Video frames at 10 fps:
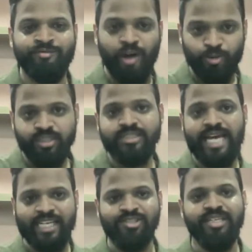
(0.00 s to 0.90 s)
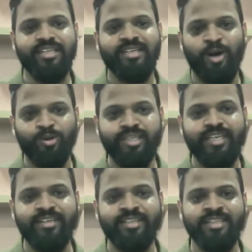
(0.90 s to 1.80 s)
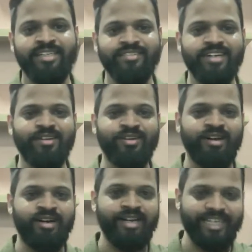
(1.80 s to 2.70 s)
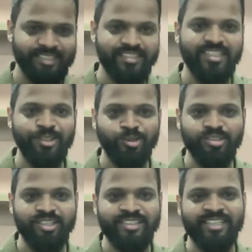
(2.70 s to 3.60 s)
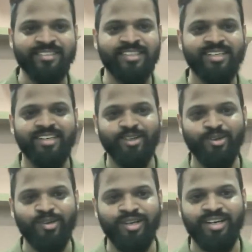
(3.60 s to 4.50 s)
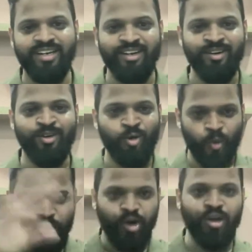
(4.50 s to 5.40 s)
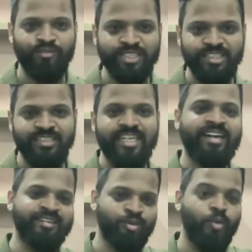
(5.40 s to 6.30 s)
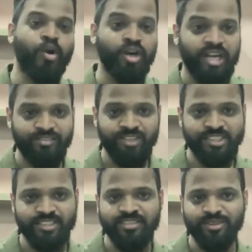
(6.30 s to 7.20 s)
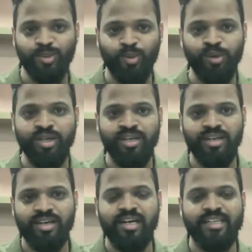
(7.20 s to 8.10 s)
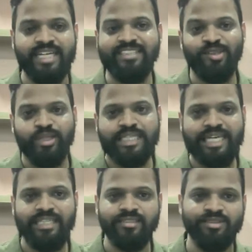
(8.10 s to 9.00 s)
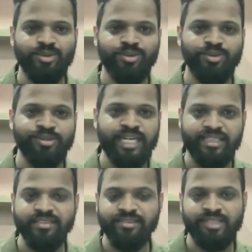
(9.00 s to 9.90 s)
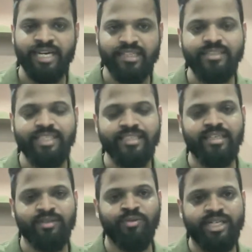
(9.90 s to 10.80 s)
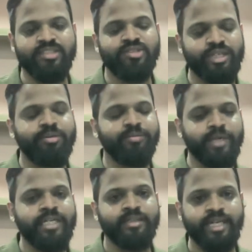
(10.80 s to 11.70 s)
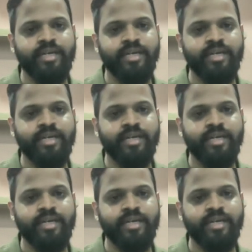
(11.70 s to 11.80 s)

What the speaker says: founders actually counting even registered users as overall visits and overall conversions. So that's not the case. So that is another thing that one needs to keep in mind.